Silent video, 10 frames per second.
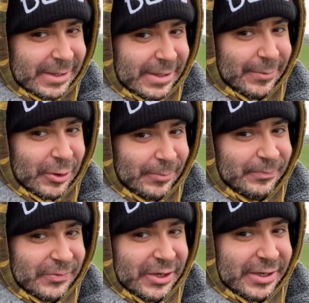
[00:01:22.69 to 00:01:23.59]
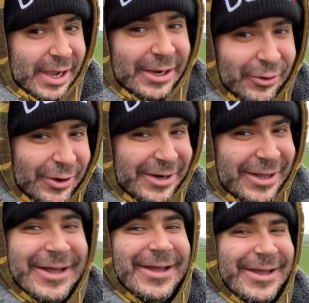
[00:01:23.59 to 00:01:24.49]
Come on, you can get a coin,
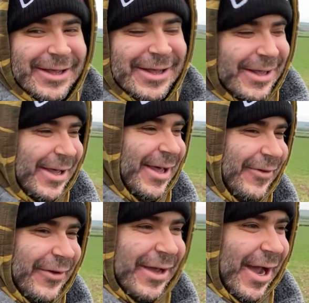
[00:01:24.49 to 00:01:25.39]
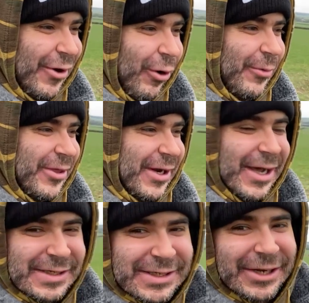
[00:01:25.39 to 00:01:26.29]
if you can get a coin with the
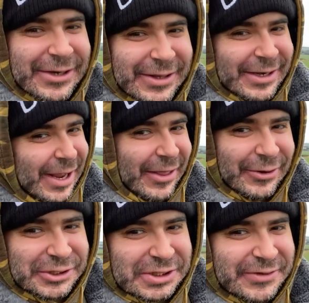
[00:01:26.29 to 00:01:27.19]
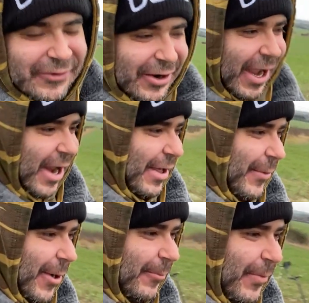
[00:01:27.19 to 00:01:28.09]
Deus 2, then that, that'll justify getting it,
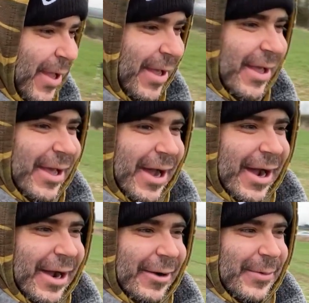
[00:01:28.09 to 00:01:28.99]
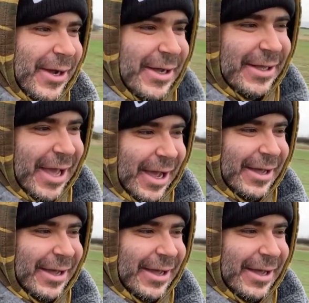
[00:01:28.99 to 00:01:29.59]
mate. Um, yeah,